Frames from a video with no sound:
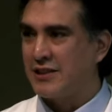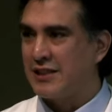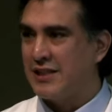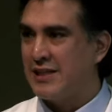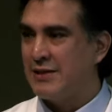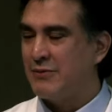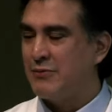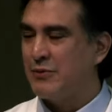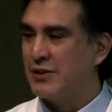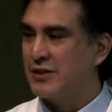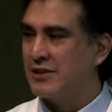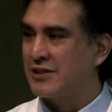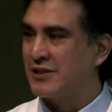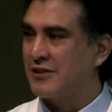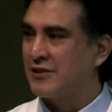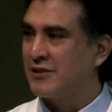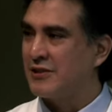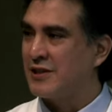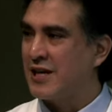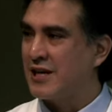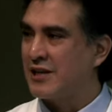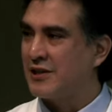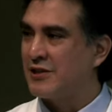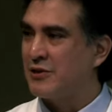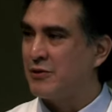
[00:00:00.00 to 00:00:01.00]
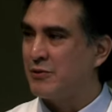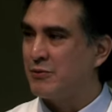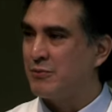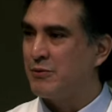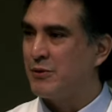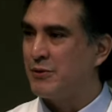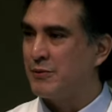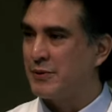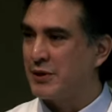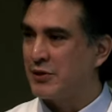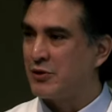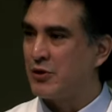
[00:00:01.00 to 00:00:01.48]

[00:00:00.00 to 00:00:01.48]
team went to learn how to do pulmonary